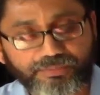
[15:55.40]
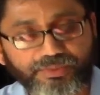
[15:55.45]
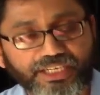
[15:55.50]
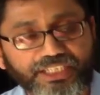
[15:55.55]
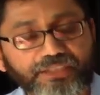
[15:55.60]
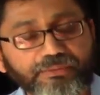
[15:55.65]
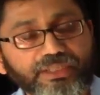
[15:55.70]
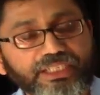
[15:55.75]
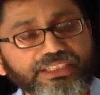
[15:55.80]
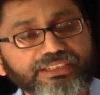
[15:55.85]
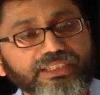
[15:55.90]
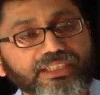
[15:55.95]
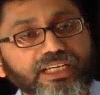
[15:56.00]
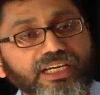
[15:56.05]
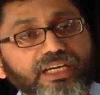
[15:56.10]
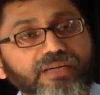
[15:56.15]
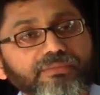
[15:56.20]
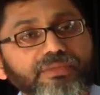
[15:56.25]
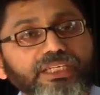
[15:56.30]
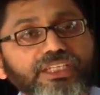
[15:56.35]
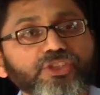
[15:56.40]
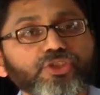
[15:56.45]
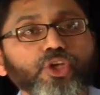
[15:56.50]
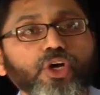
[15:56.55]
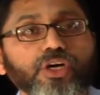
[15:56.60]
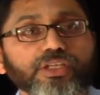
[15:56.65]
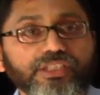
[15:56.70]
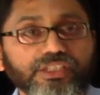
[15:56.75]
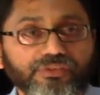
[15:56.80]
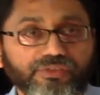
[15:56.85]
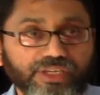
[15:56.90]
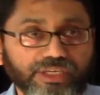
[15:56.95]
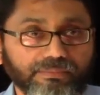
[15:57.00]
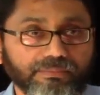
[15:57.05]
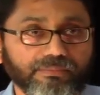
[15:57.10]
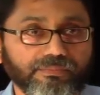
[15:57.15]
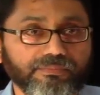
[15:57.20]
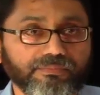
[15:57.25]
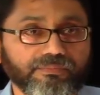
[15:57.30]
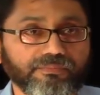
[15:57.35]
Ibrahim alayhi salam, he saw the
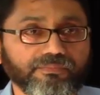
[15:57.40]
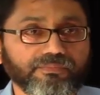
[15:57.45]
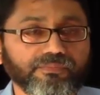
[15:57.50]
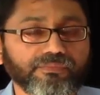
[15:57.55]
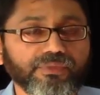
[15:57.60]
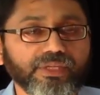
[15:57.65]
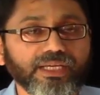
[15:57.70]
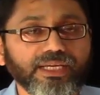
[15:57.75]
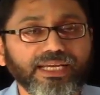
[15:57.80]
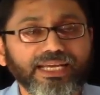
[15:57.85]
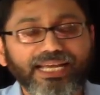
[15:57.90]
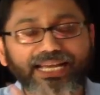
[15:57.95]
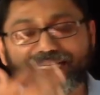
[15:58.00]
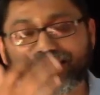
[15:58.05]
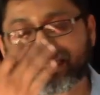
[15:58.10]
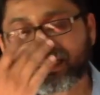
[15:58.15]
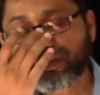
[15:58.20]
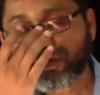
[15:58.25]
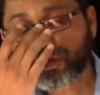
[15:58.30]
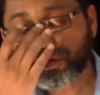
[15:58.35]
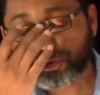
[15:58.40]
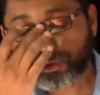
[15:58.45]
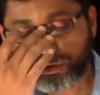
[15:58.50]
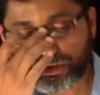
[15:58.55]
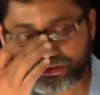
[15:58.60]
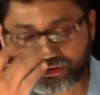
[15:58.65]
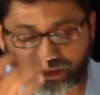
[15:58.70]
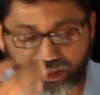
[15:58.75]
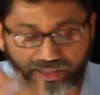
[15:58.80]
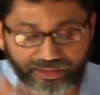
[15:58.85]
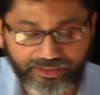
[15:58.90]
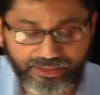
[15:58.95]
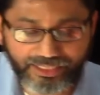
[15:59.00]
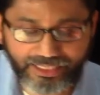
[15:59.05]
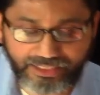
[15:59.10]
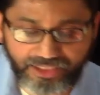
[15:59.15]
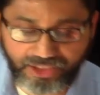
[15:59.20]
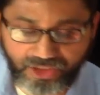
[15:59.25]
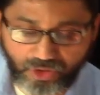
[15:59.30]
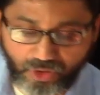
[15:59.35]
dream. And he goes to his
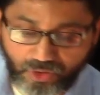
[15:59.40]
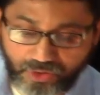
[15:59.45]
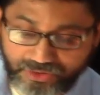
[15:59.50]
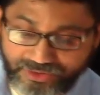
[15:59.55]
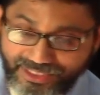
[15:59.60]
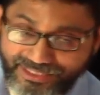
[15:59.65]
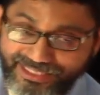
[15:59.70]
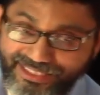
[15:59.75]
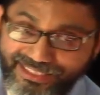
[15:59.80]
son and he goes,